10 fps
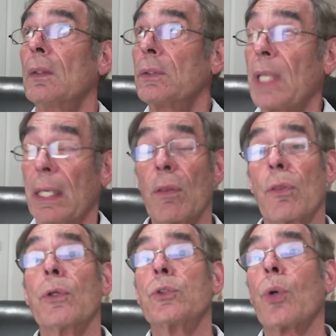
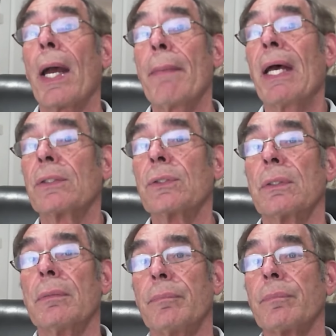
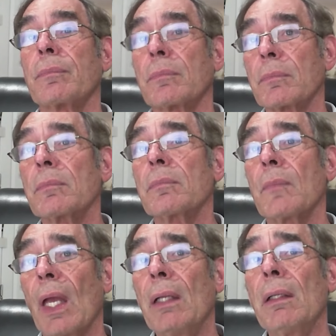trimester,
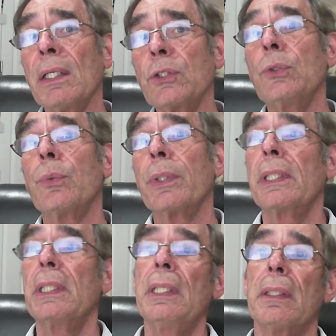unless you
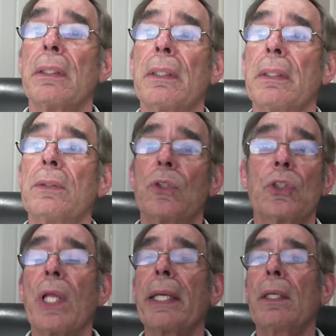really need it.
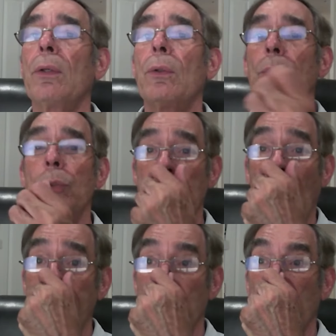Just like you
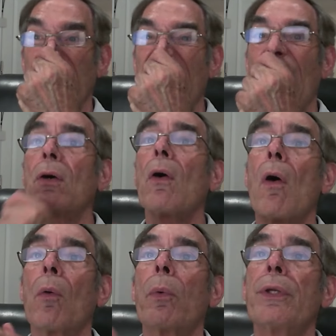stop drinking
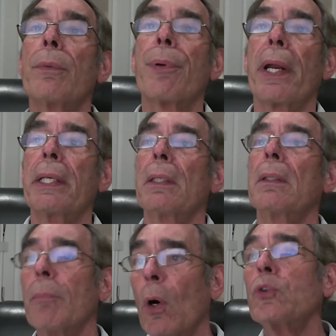alcohol when you're pregnant.
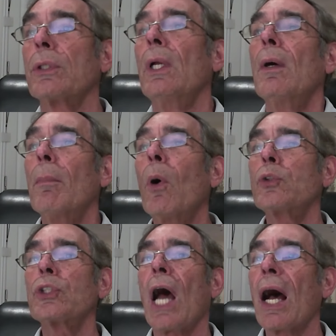Most
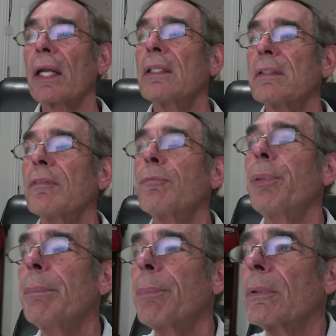cognitive
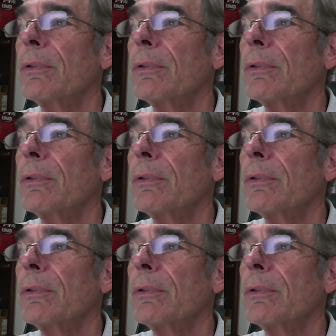people